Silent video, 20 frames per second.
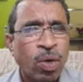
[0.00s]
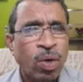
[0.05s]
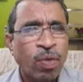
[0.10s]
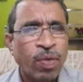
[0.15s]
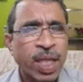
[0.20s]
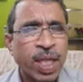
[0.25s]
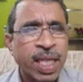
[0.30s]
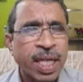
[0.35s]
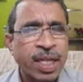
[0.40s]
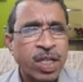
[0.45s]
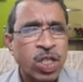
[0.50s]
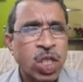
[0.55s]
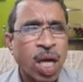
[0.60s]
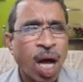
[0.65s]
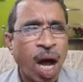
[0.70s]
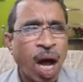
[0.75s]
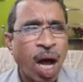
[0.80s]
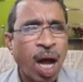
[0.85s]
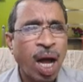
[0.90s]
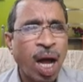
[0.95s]
with
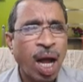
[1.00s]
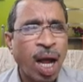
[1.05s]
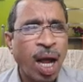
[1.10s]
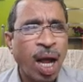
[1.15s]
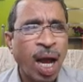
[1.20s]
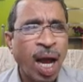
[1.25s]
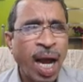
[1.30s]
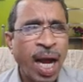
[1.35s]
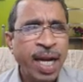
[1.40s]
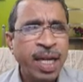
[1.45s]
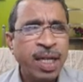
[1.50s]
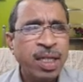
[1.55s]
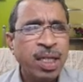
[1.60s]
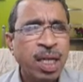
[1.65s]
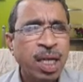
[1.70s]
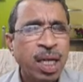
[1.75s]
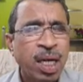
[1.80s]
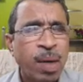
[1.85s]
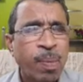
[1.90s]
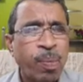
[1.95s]
its
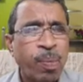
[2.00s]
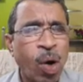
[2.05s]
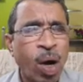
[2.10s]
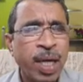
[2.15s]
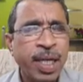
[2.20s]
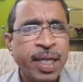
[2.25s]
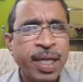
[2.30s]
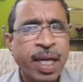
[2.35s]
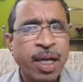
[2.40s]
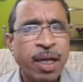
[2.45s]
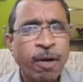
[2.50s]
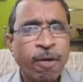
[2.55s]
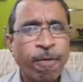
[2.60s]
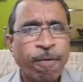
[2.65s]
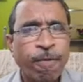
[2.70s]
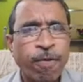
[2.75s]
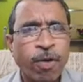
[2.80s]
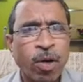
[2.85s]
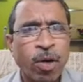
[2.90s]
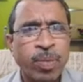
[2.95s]
head pointing
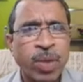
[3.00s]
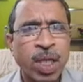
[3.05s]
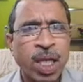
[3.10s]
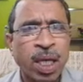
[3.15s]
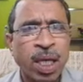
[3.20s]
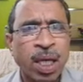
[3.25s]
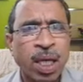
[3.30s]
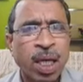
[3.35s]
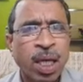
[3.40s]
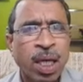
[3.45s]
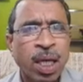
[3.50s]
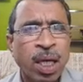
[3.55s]
from the